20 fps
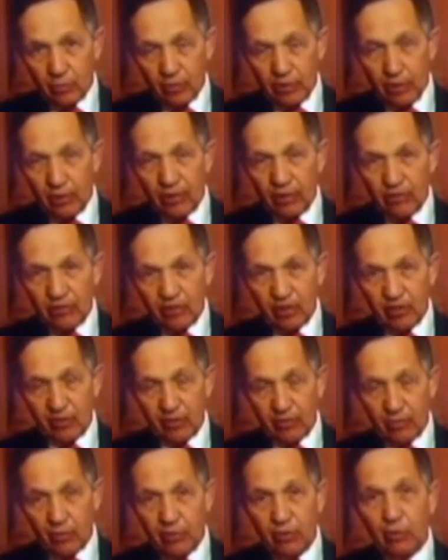you
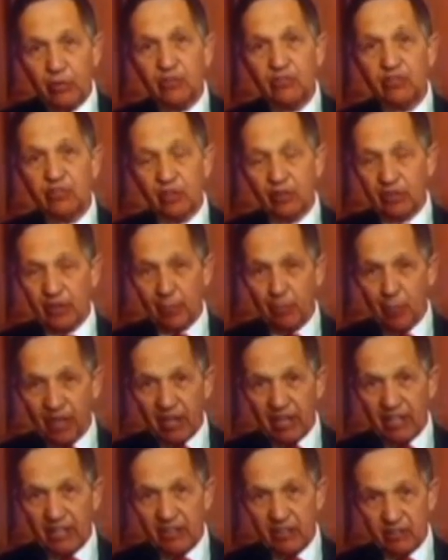consider that money
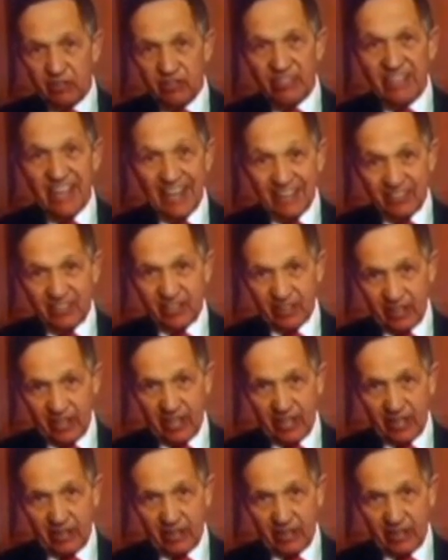is debt today,